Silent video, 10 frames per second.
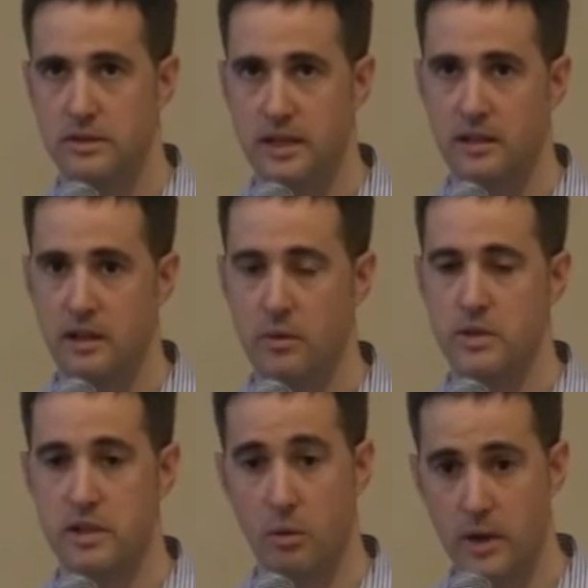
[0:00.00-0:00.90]
10
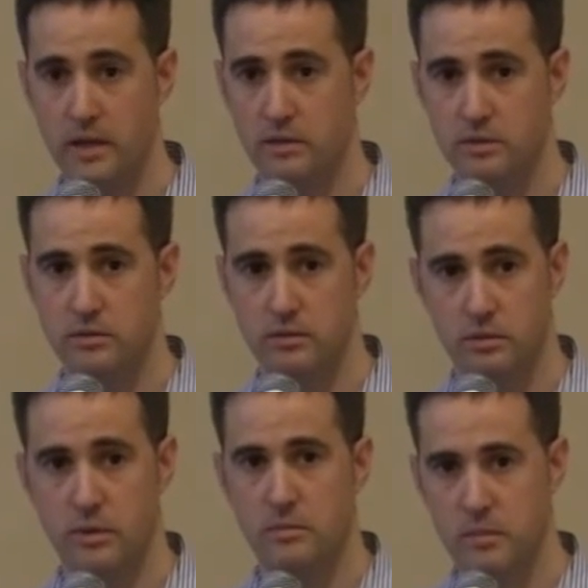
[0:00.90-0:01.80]
hours a week to
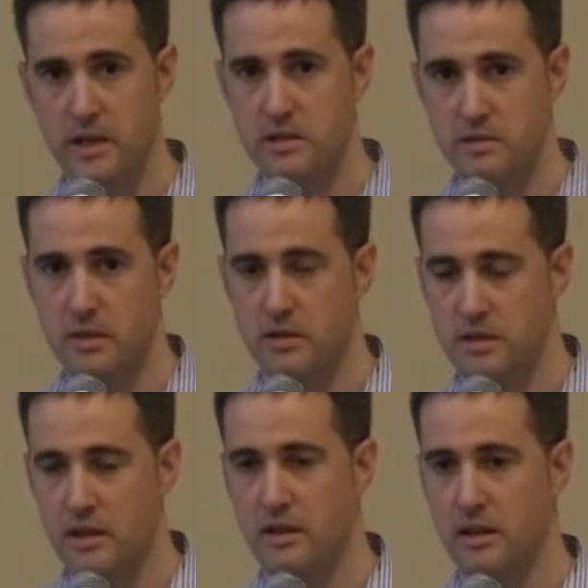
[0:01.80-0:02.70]
treat patients, because
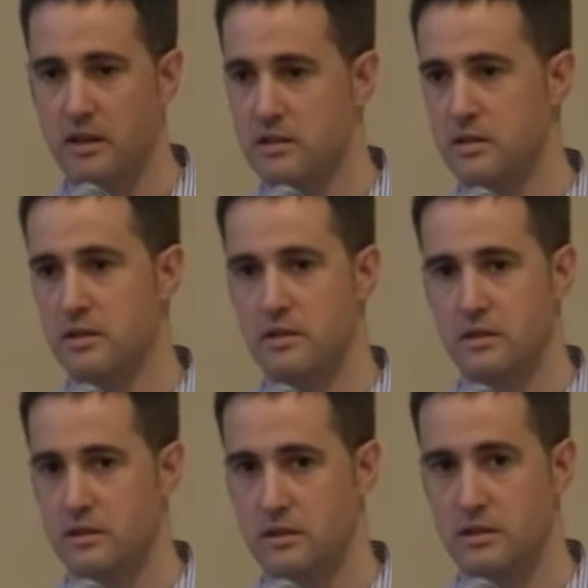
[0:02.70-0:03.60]
I think it's
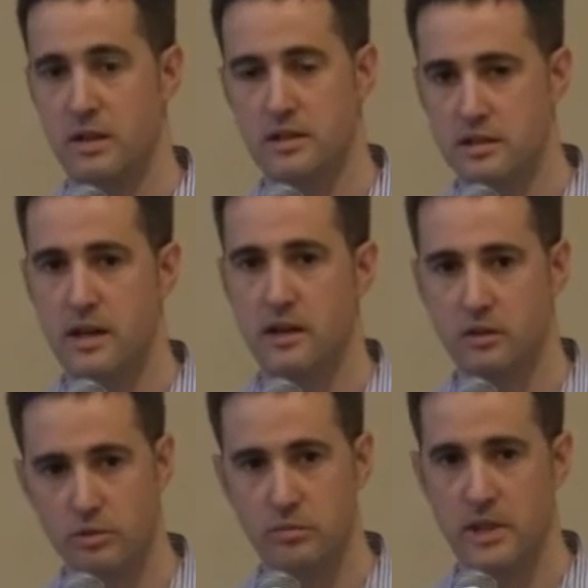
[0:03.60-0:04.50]
necessary
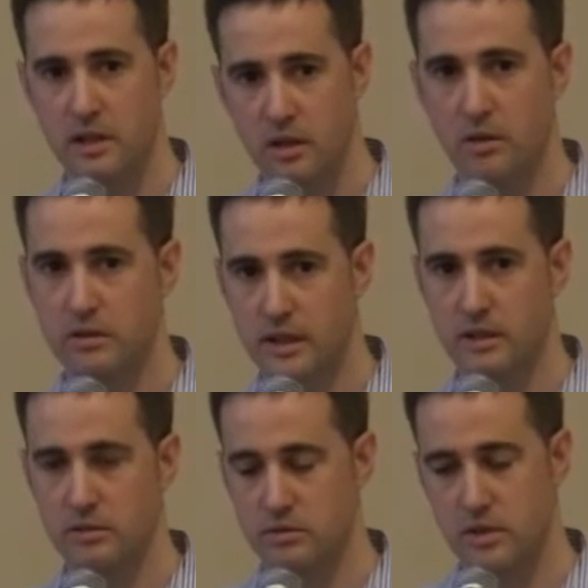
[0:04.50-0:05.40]
to be in
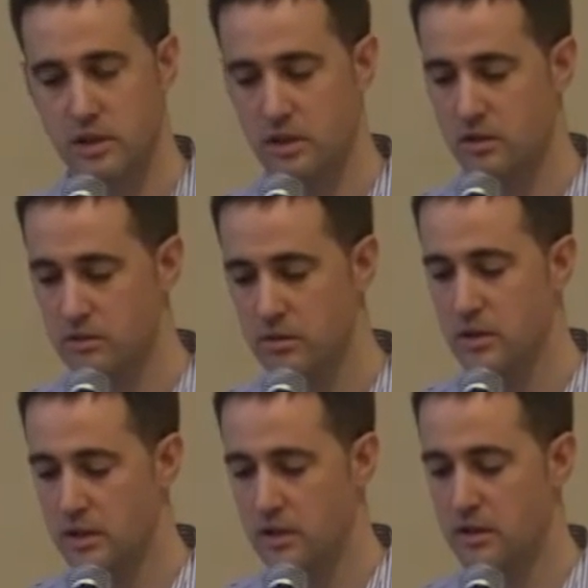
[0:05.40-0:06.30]
contact, to see new
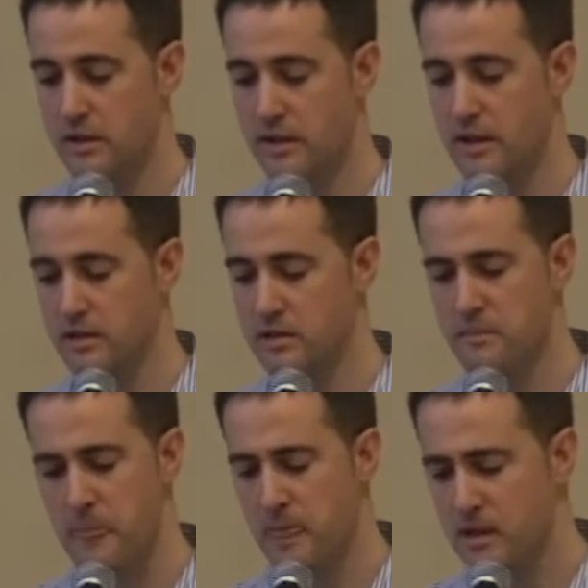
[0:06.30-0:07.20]
things.
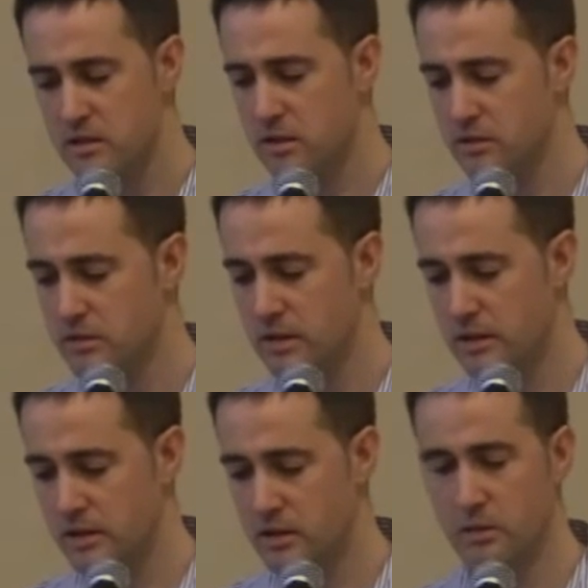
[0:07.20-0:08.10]
So
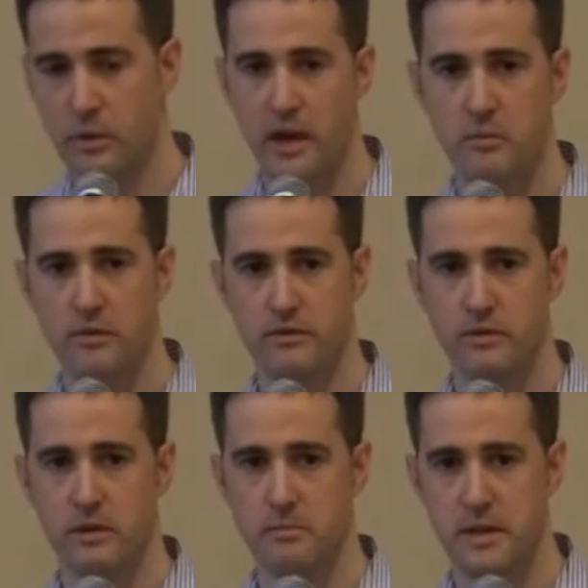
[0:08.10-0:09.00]
when I move
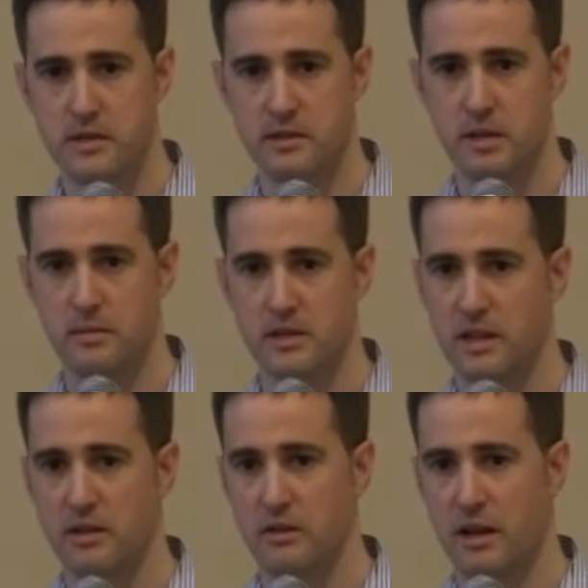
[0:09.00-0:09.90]
to the patient, sometimes
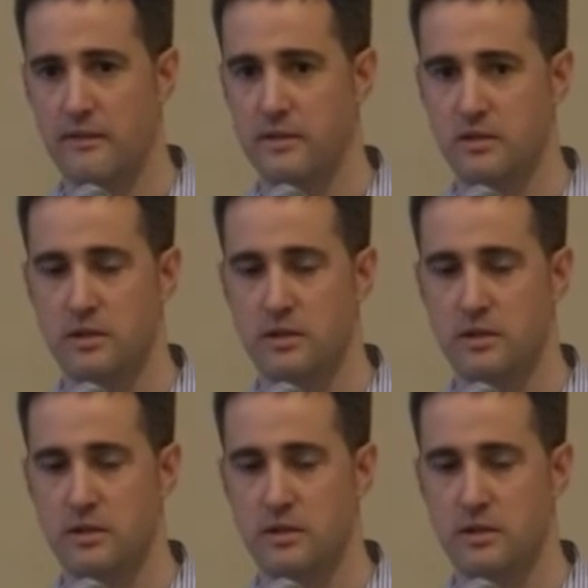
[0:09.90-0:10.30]
I don't have